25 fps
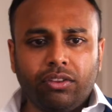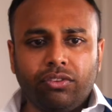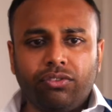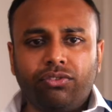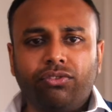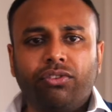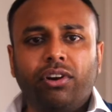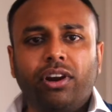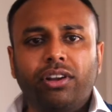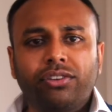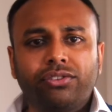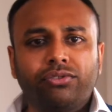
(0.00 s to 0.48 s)

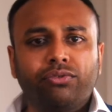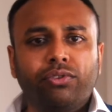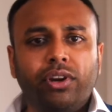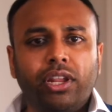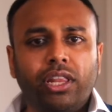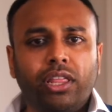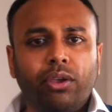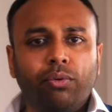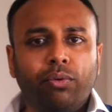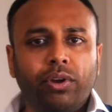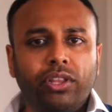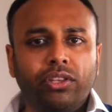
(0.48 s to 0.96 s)
Trust
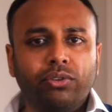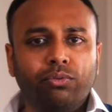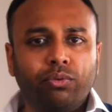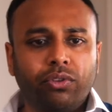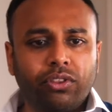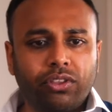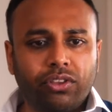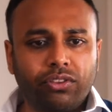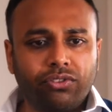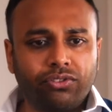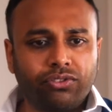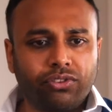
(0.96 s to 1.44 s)
really wins with
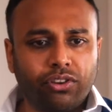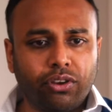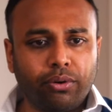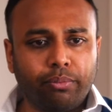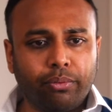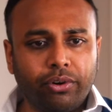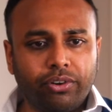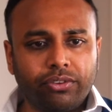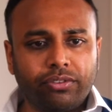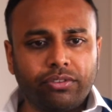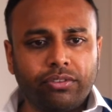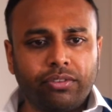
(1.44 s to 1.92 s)

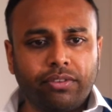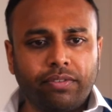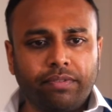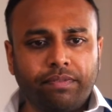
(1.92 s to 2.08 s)
consumers.